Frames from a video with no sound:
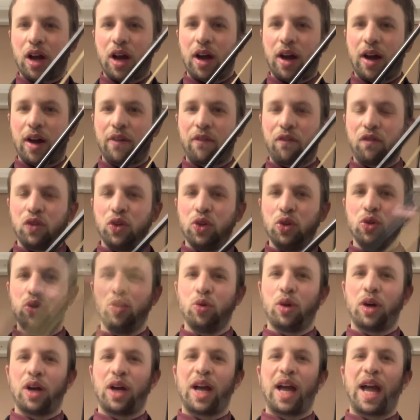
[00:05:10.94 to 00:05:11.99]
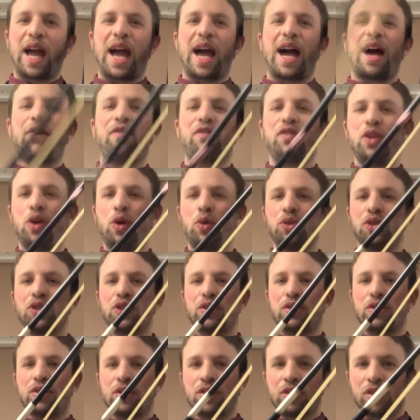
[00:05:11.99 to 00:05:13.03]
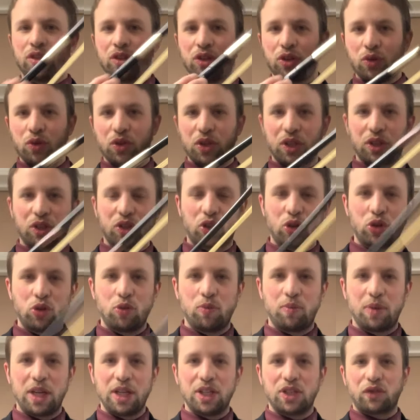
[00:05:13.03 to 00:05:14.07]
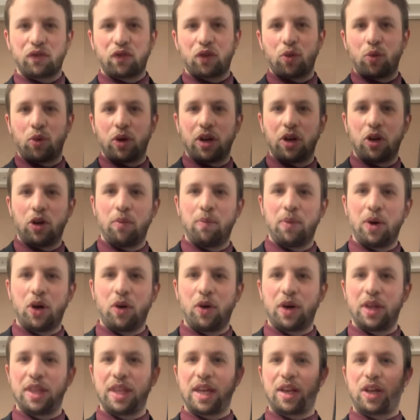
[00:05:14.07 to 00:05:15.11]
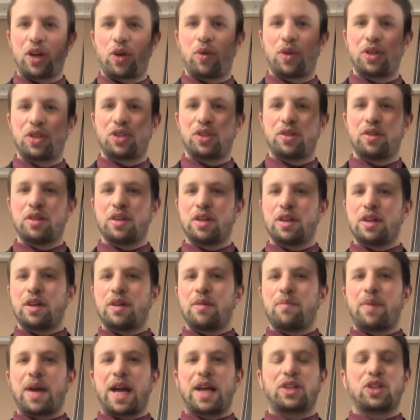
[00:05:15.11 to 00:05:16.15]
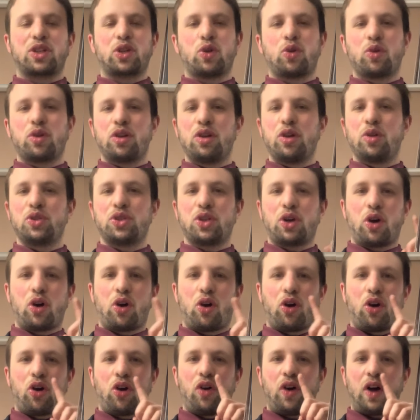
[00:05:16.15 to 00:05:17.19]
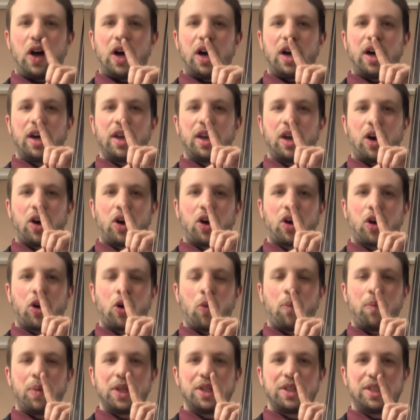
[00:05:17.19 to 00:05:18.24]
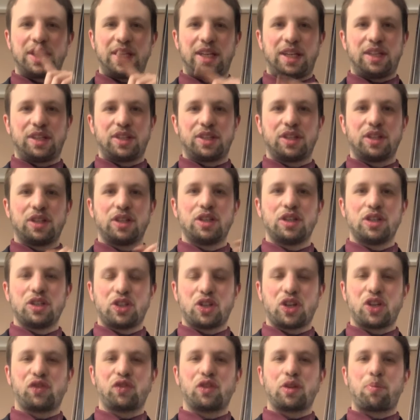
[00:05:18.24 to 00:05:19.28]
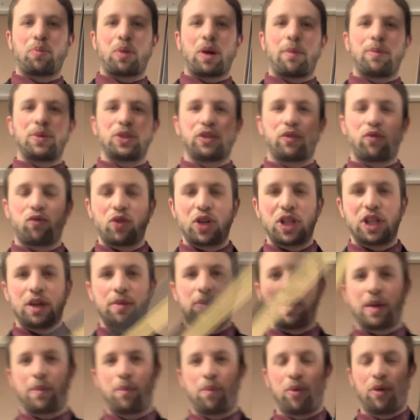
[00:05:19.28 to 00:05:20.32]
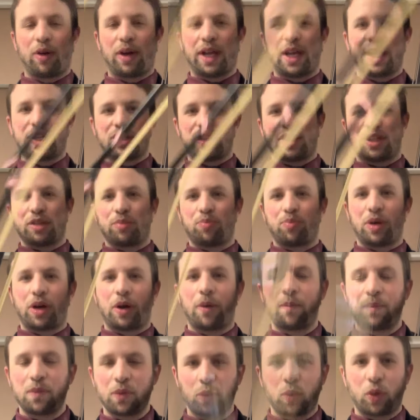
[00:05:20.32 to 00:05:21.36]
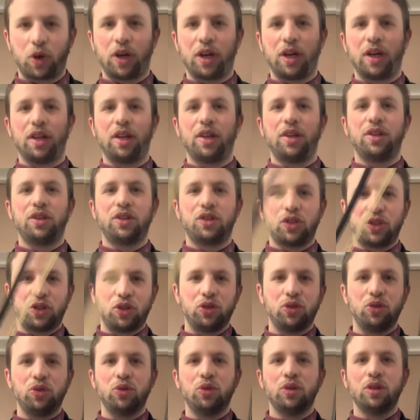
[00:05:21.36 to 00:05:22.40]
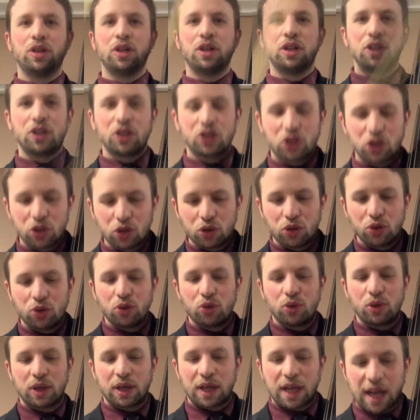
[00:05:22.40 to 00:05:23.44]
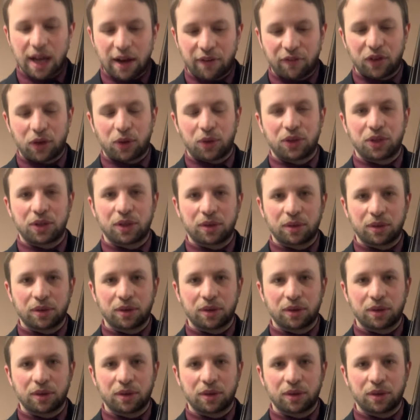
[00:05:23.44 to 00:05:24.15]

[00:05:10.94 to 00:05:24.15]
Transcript: a few half notes using 2 beats for one whole bow, and then going back to quarter notes, all on our open Ds, just for the purpose of rhythm and applying it to this bow. 1, 2, 2 half notes.